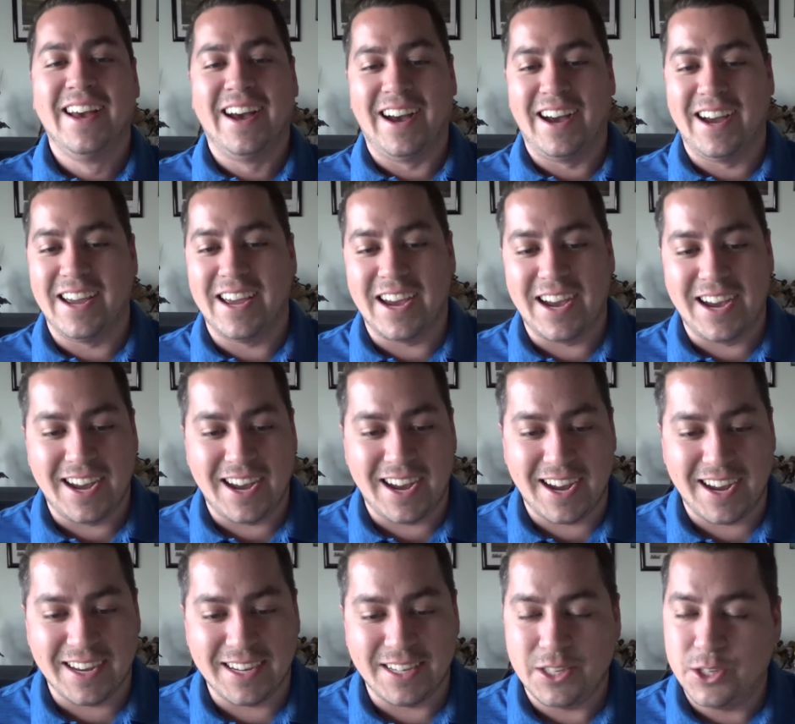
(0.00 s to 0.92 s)

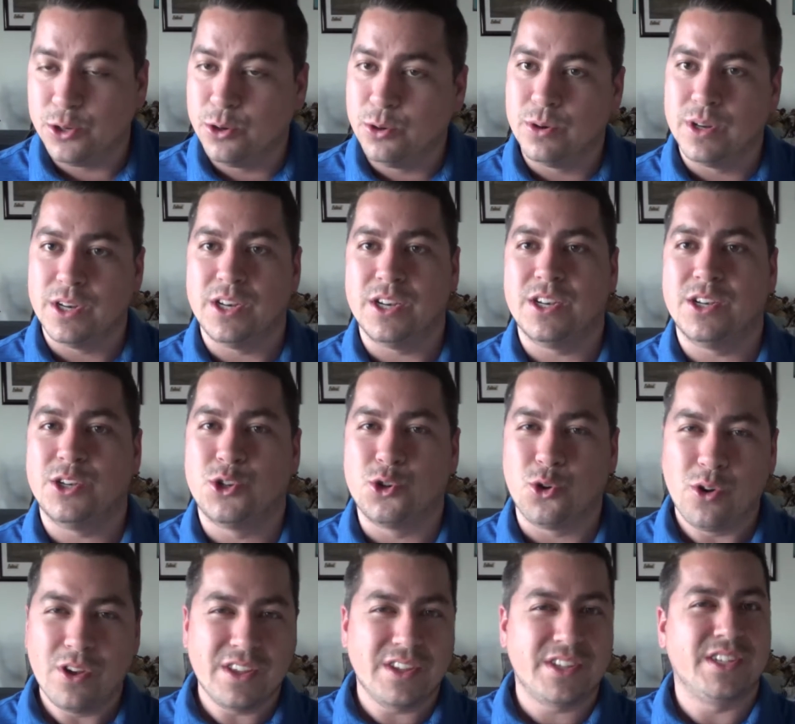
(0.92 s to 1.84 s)
I do
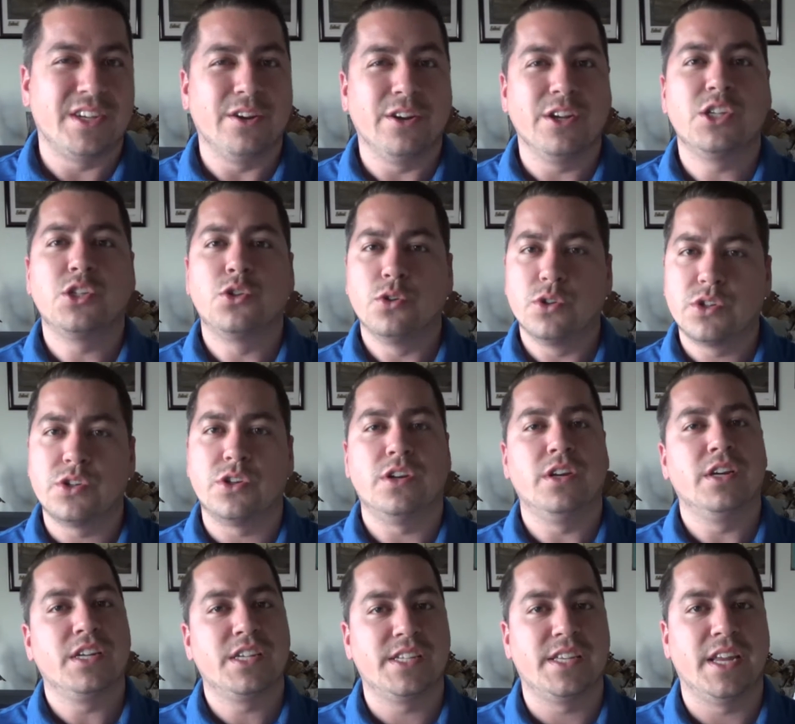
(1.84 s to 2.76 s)
enjoy the series to a
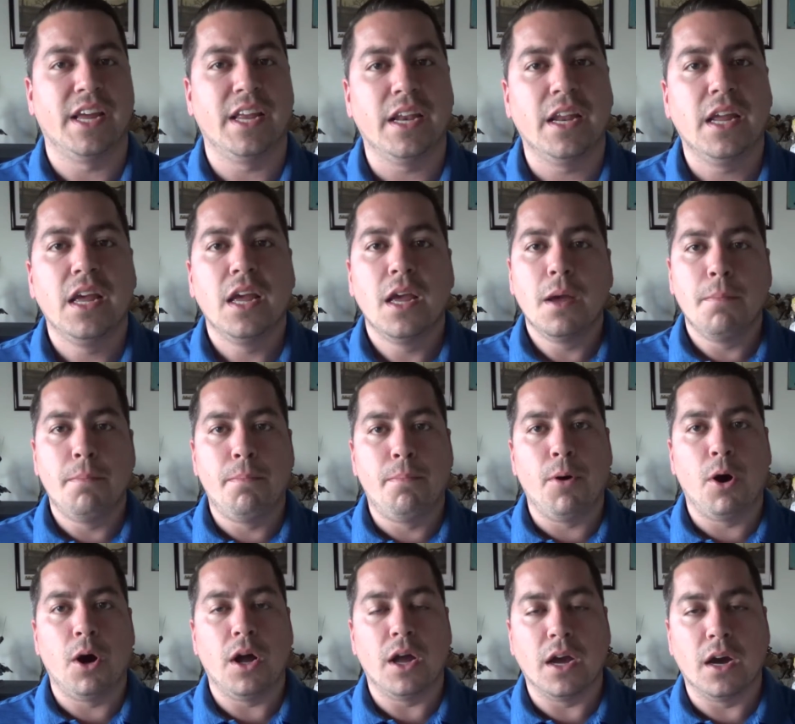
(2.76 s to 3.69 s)
certain extent,
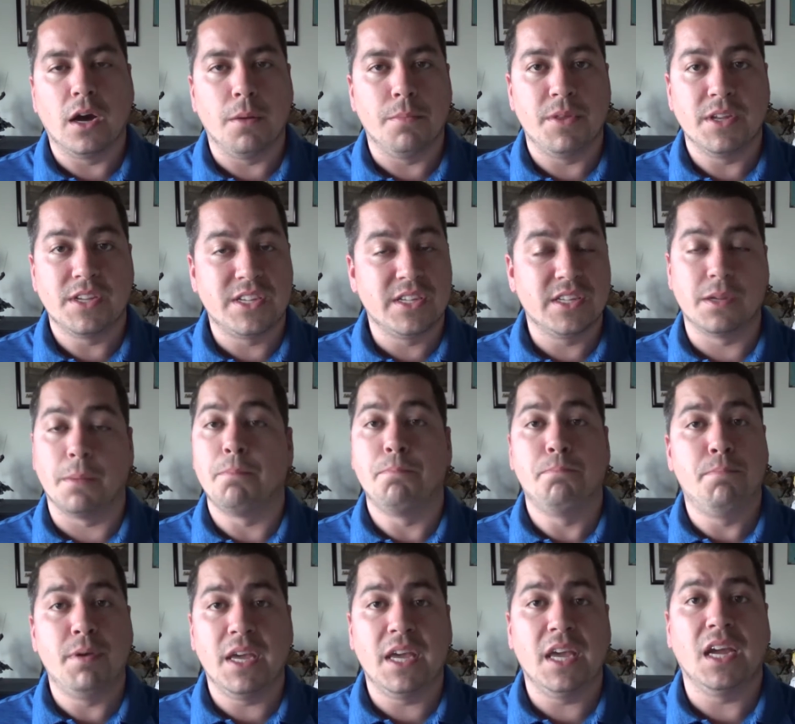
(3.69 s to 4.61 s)
but this is a
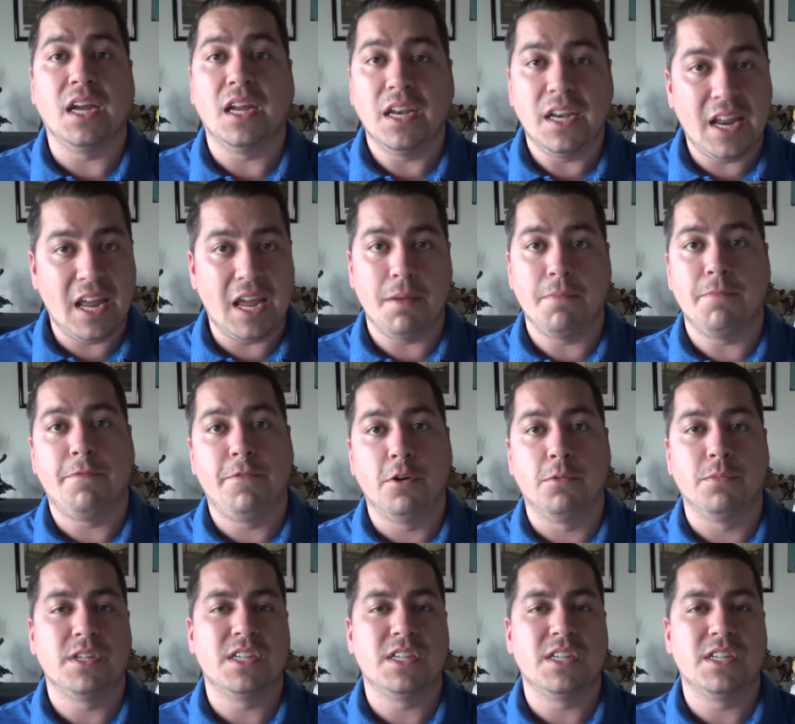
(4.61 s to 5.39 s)
big name film.